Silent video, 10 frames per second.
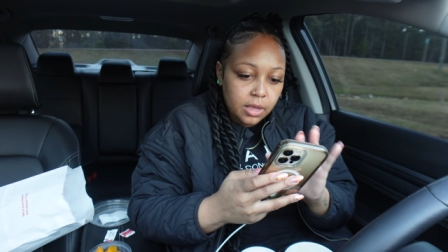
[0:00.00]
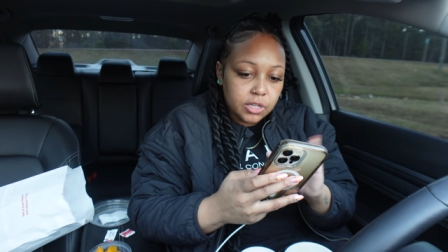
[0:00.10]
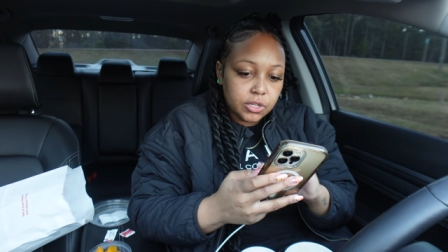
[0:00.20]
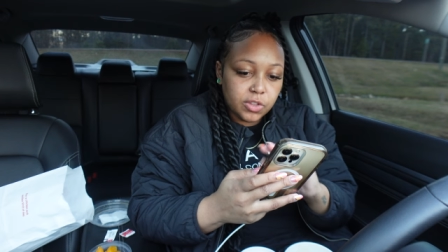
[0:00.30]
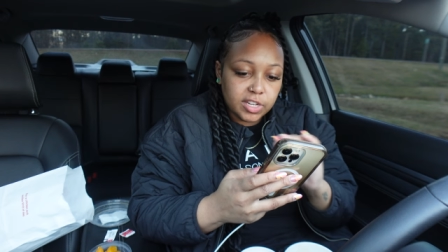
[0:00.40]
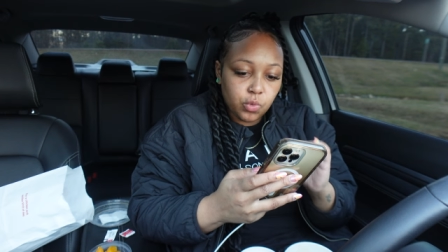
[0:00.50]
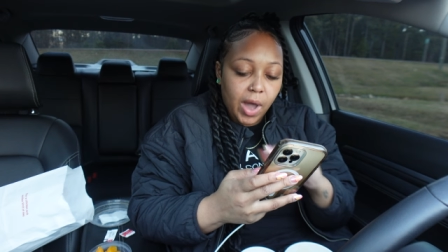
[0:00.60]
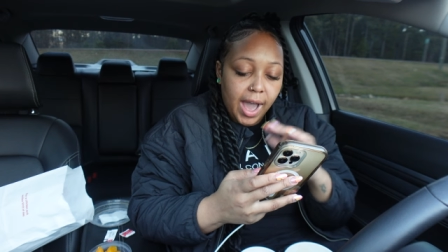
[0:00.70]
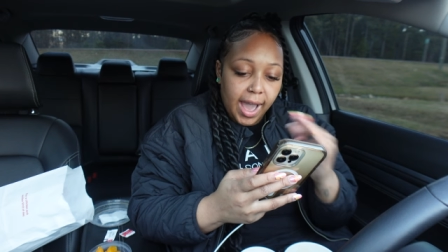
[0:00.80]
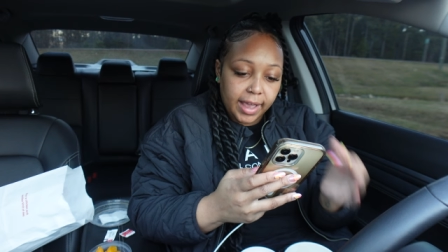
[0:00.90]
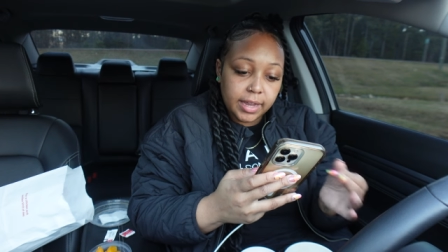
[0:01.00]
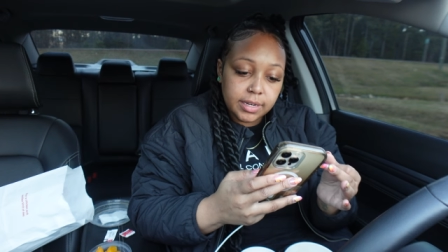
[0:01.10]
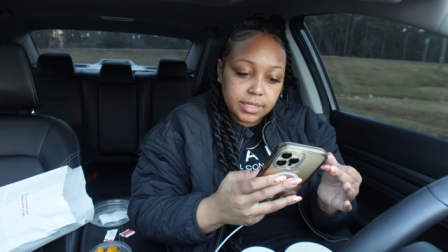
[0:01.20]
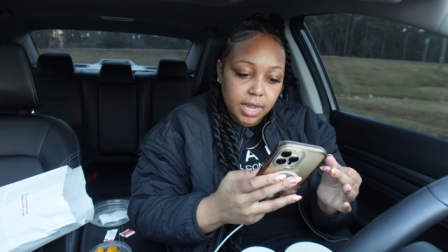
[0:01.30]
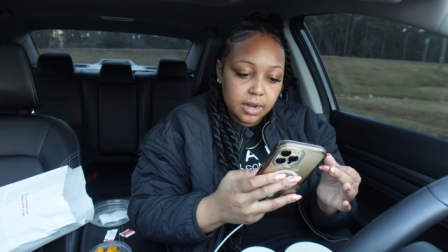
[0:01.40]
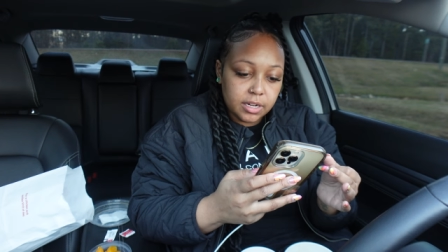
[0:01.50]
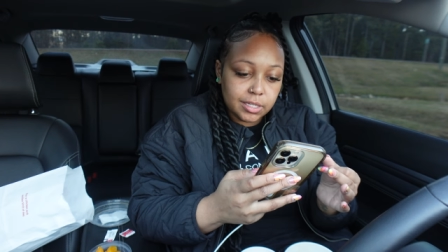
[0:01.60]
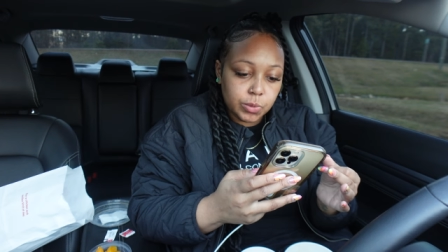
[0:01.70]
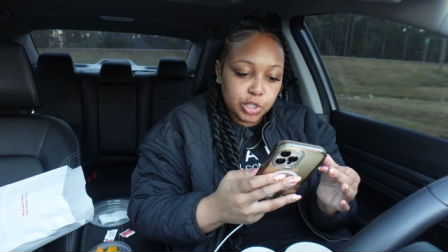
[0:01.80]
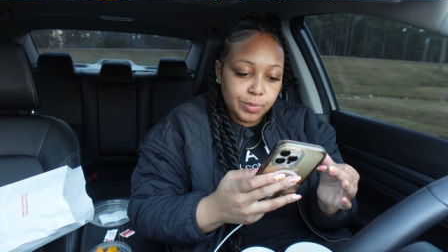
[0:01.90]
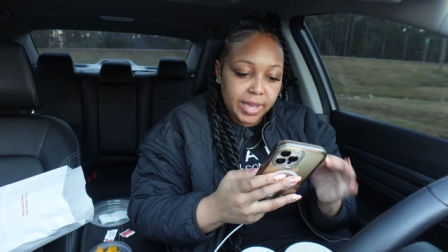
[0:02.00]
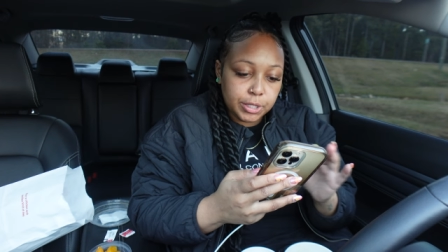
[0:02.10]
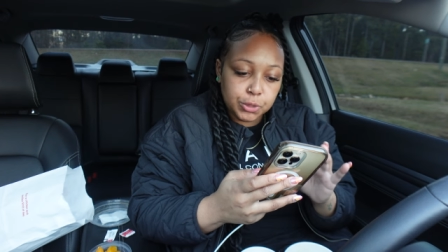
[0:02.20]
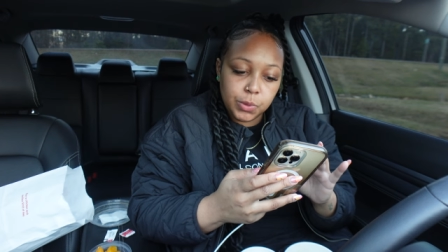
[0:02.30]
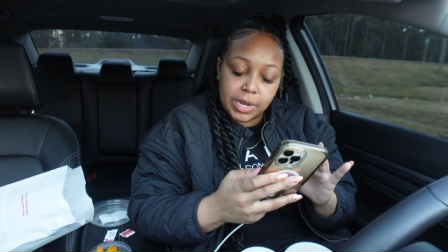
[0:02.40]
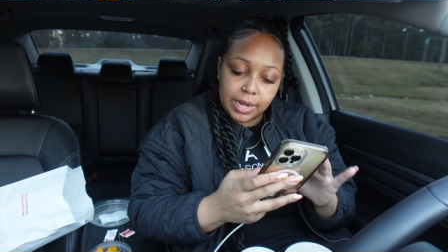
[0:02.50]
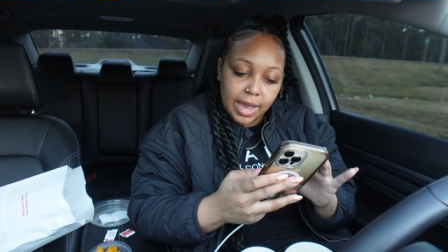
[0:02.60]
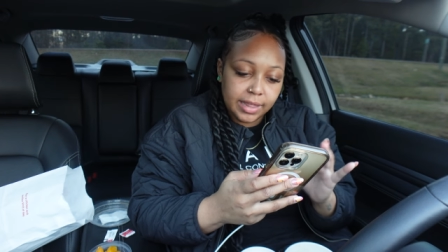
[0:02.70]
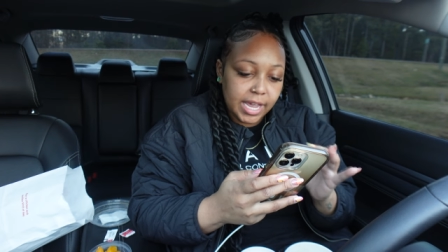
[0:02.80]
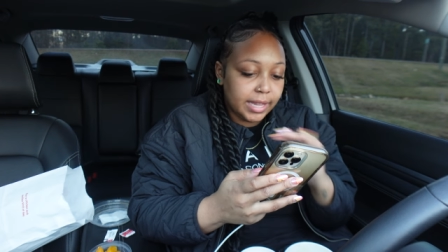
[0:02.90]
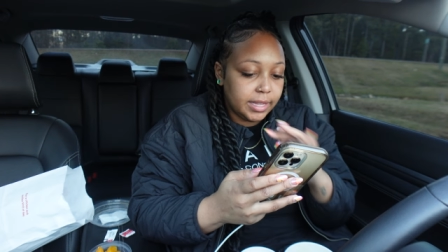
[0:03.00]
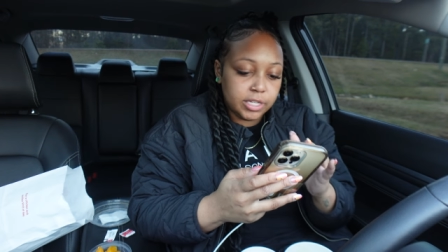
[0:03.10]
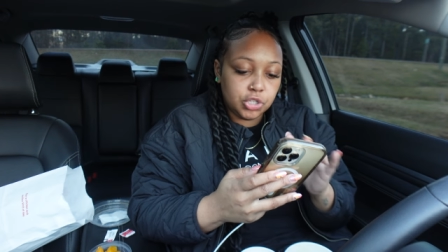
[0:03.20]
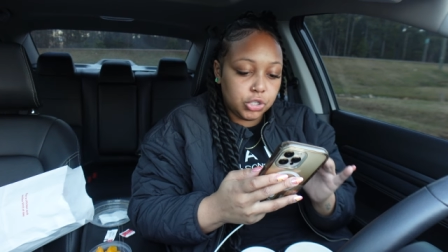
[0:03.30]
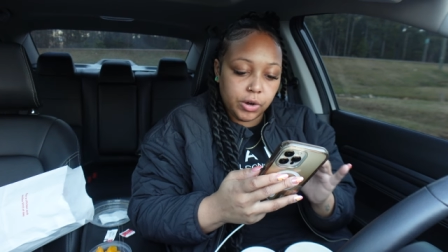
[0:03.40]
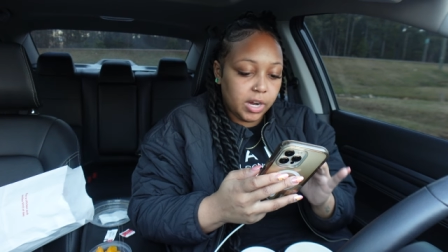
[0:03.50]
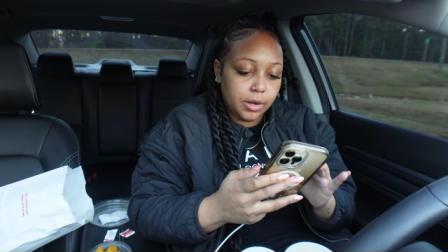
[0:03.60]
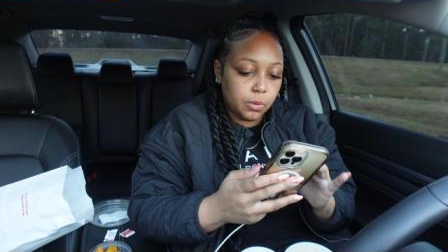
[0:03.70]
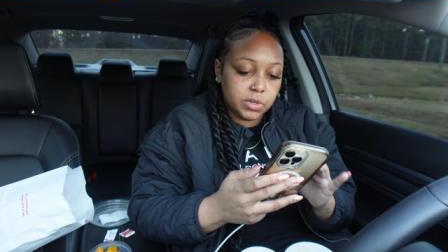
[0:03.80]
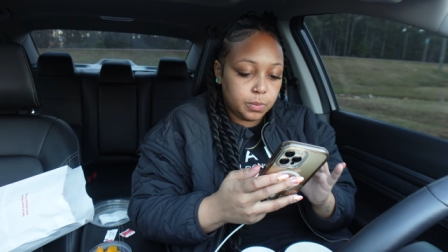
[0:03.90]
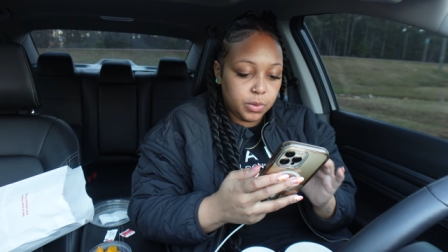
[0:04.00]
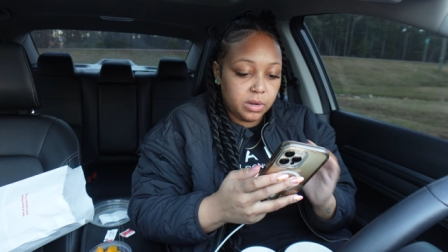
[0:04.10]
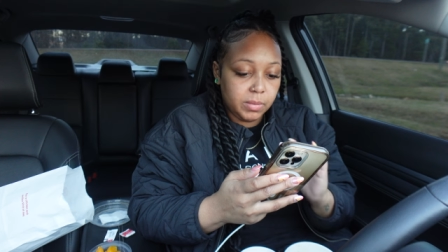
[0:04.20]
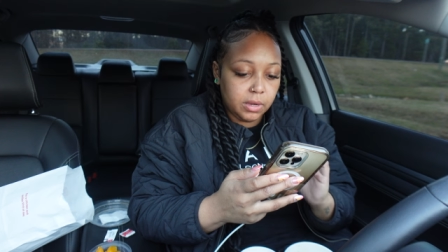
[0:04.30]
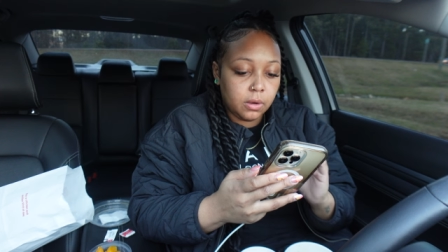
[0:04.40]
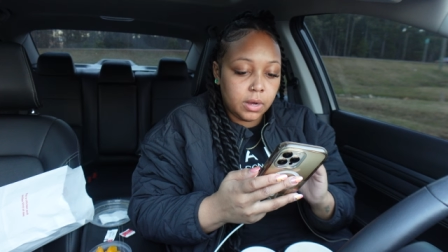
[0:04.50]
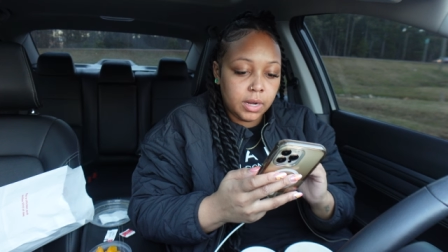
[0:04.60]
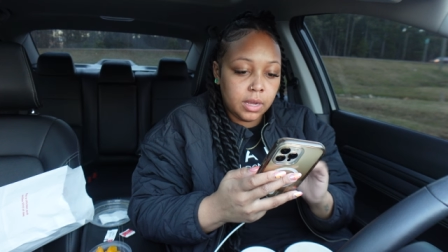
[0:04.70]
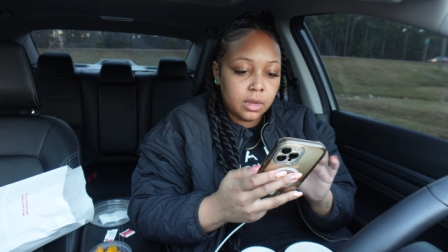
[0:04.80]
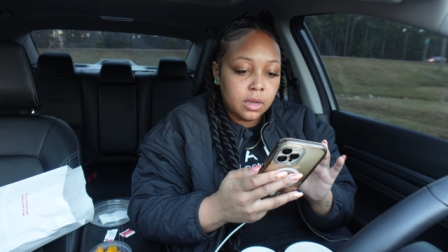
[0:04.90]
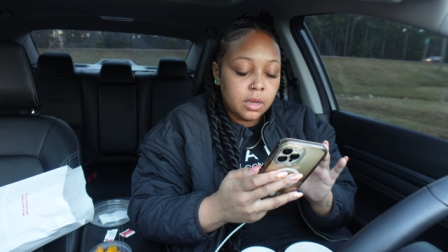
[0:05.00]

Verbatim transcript: So that's why I decided to switch back to it, not that this trainer was putting me on it.